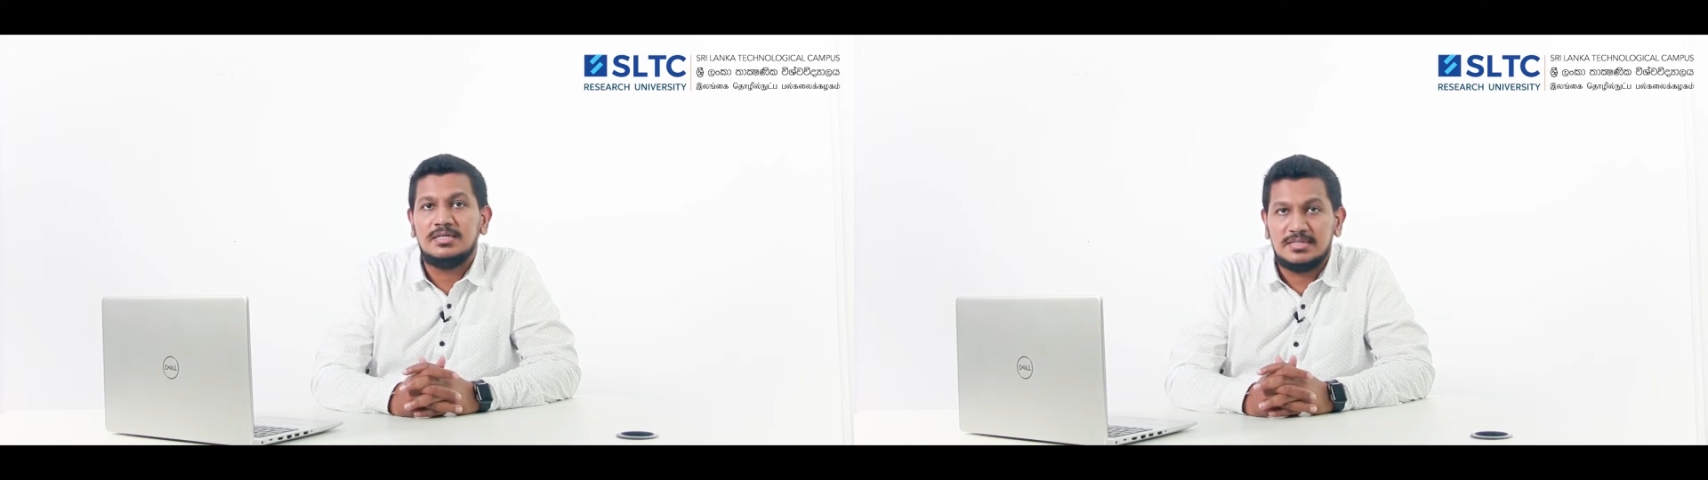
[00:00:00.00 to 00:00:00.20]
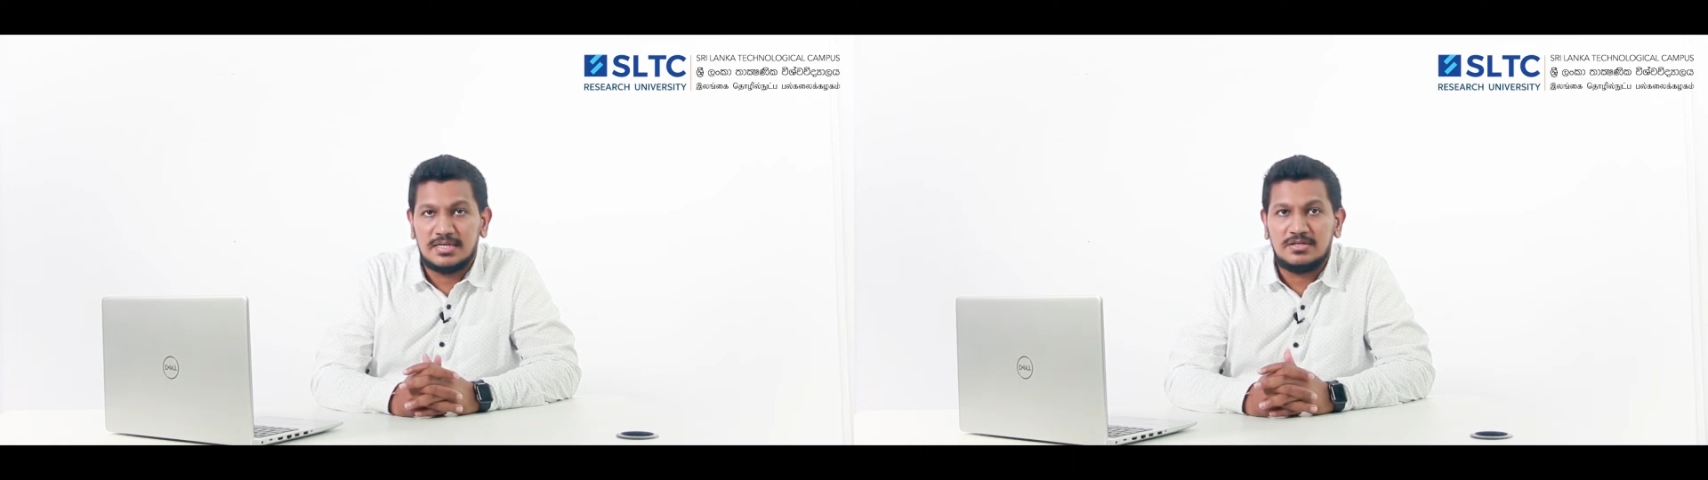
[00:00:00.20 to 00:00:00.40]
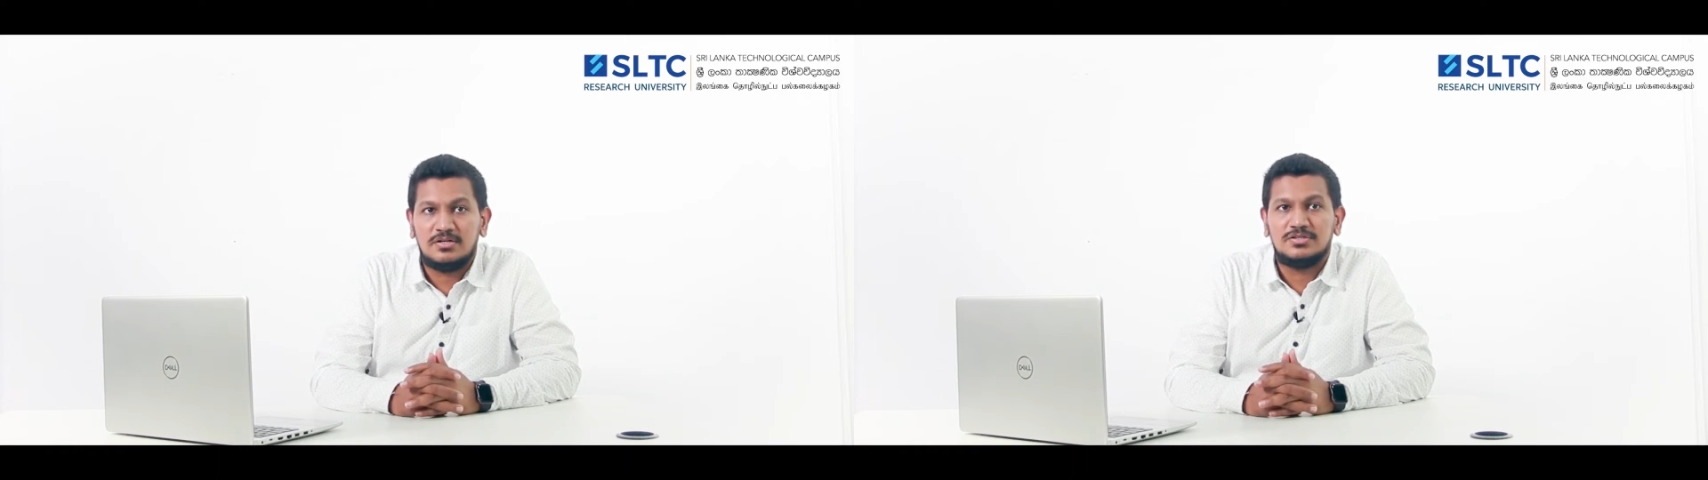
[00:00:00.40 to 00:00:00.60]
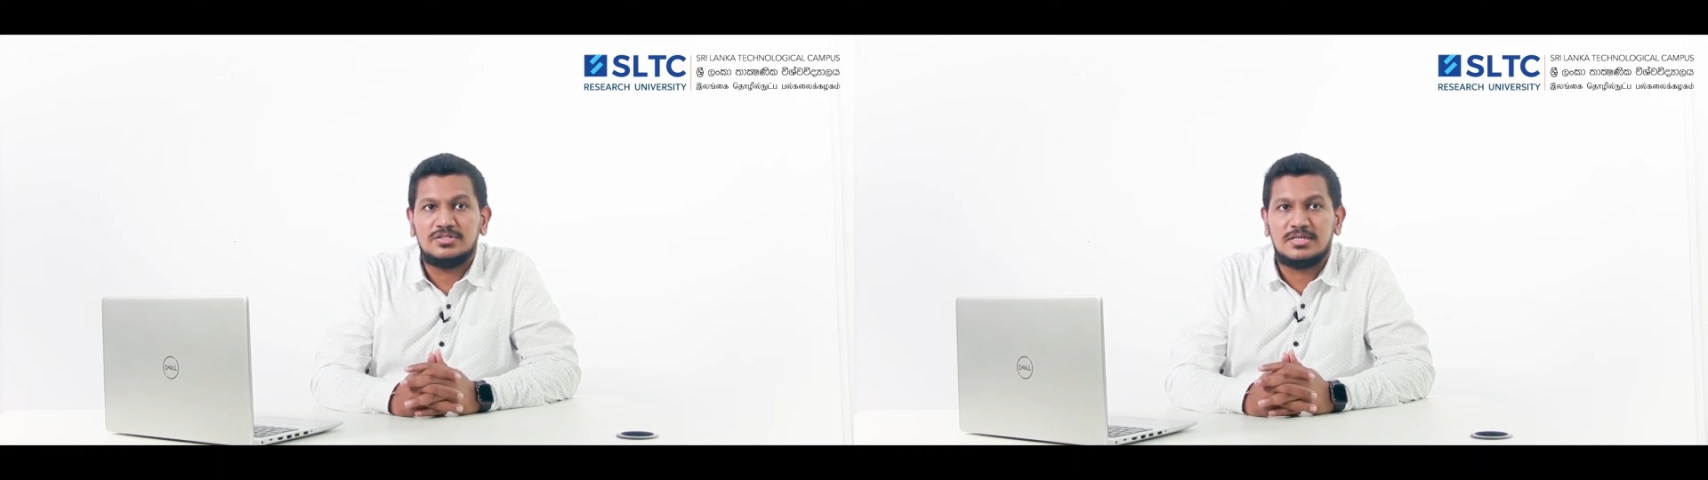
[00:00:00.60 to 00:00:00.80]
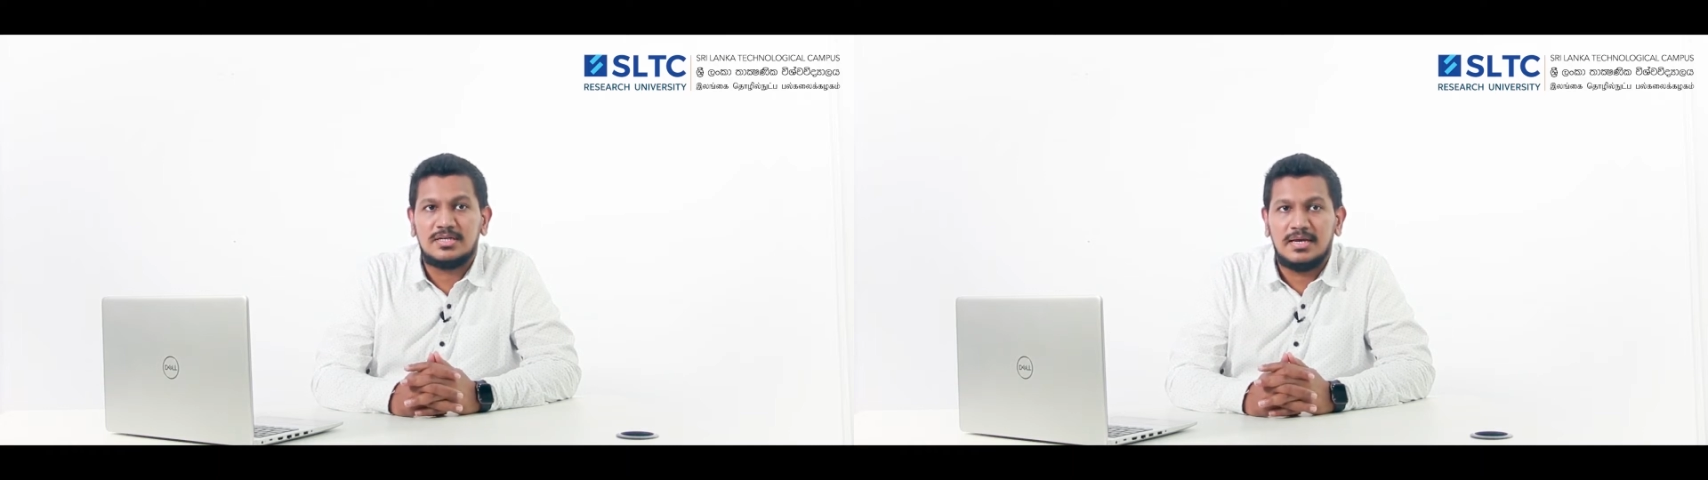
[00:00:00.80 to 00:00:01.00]

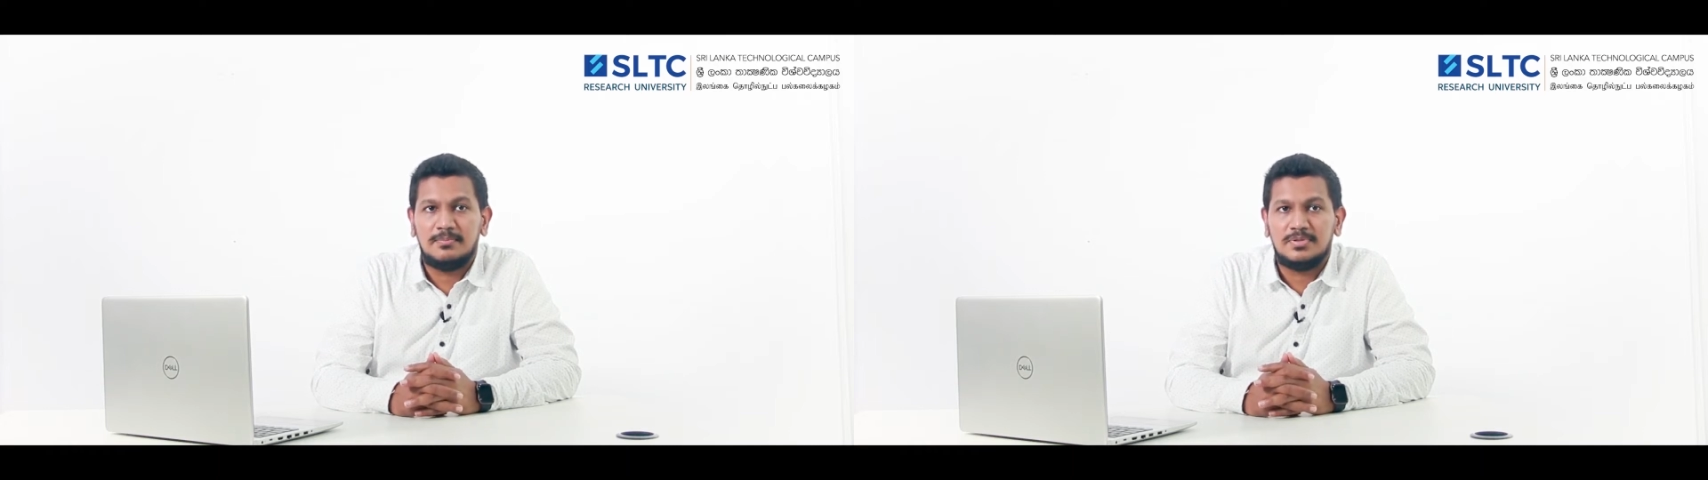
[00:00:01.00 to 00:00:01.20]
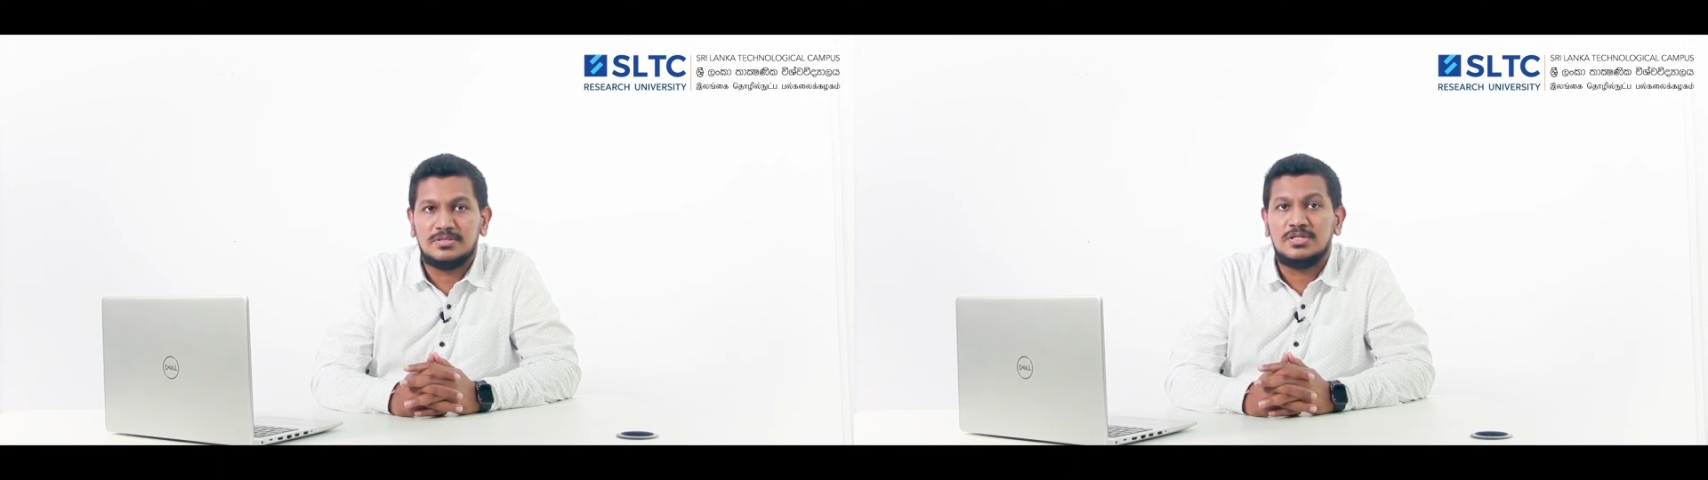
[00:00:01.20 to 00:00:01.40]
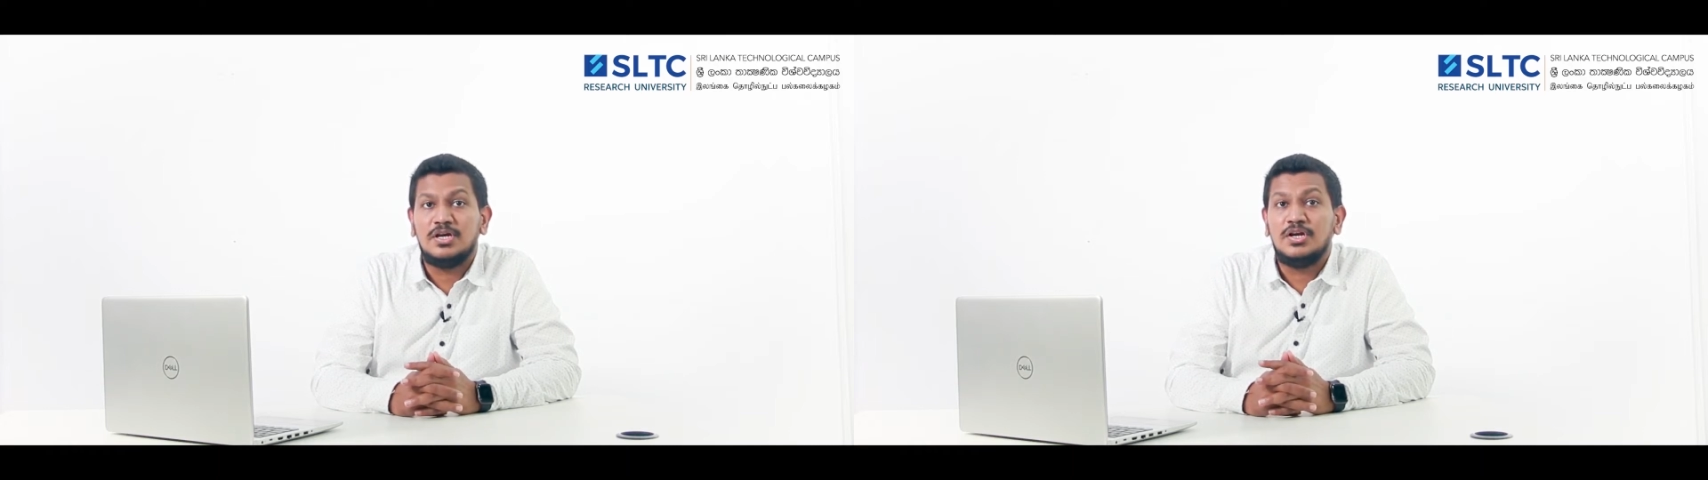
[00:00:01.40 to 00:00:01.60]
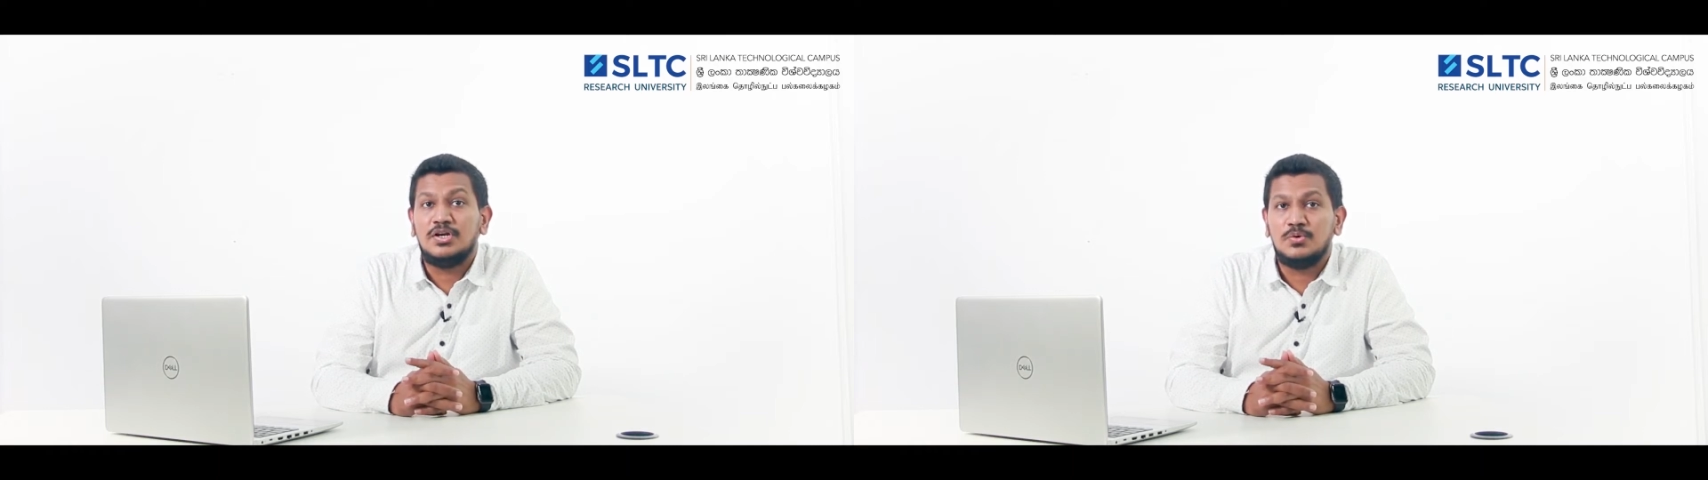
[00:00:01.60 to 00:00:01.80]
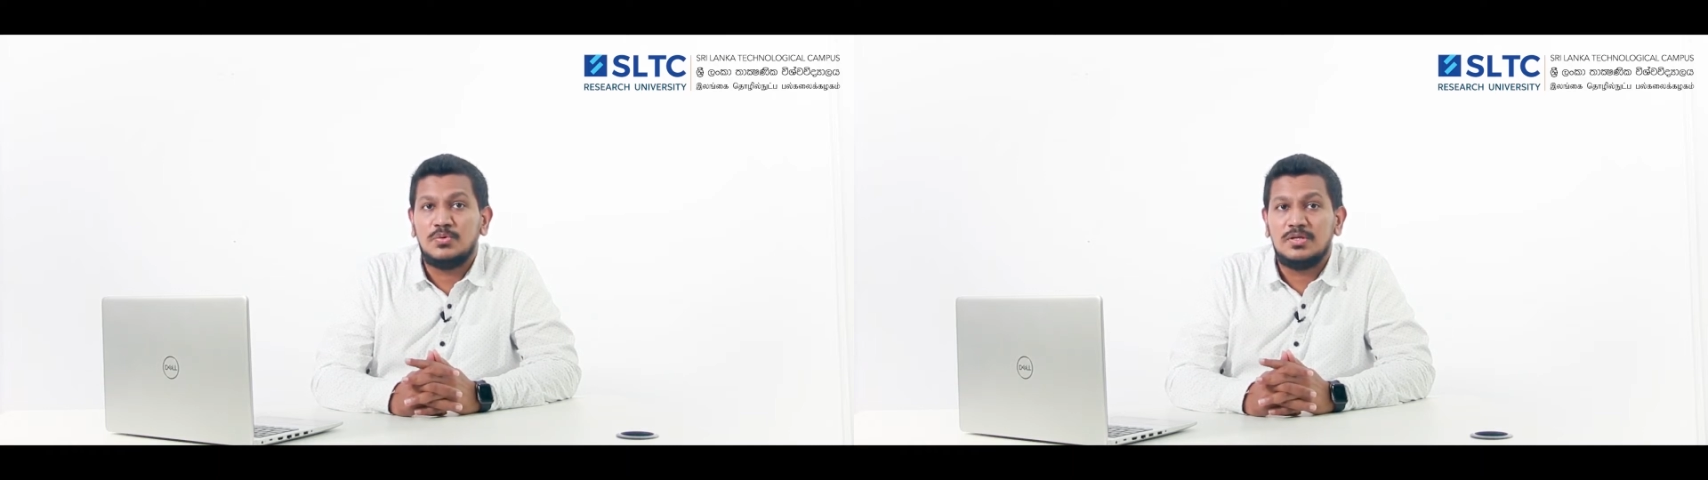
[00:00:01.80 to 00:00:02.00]
Technological Campus due to